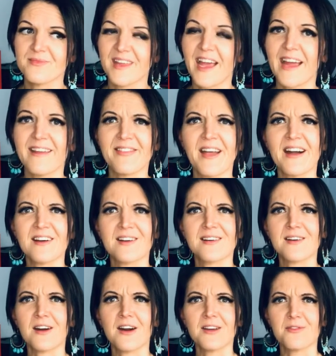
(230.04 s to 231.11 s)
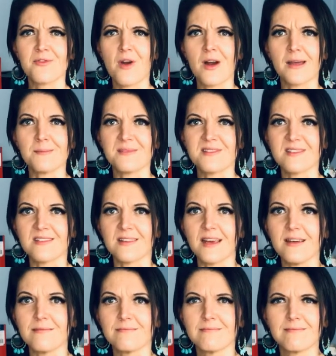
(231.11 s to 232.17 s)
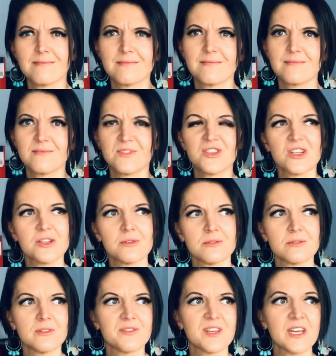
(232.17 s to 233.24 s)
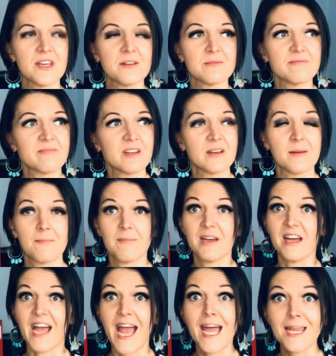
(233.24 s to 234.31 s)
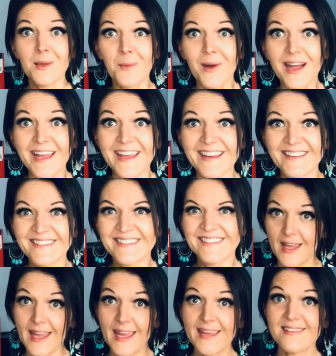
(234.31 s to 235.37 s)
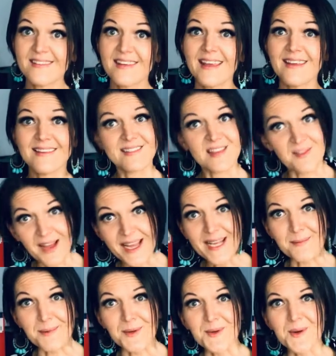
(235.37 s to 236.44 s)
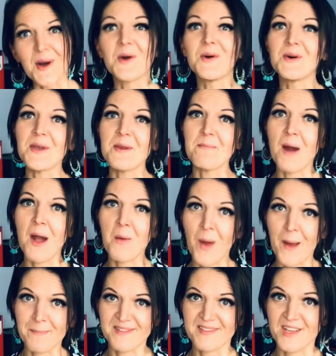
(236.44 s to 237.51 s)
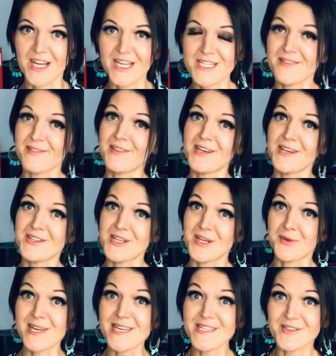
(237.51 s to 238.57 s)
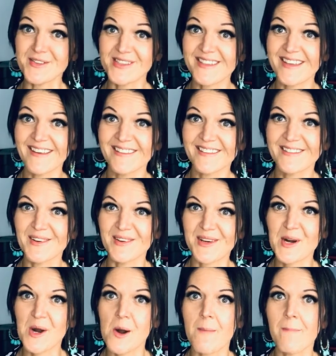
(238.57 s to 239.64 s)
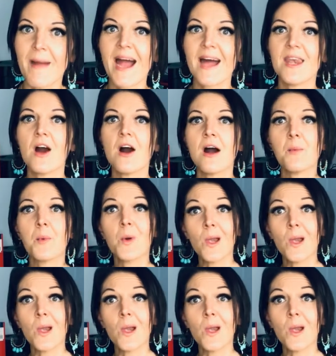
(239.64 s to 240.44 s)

Hey, that kind of rhymes, doesn't it? Do, review, meh, meh. Anyway, it is available on my website, the degree doctor dot com, and I will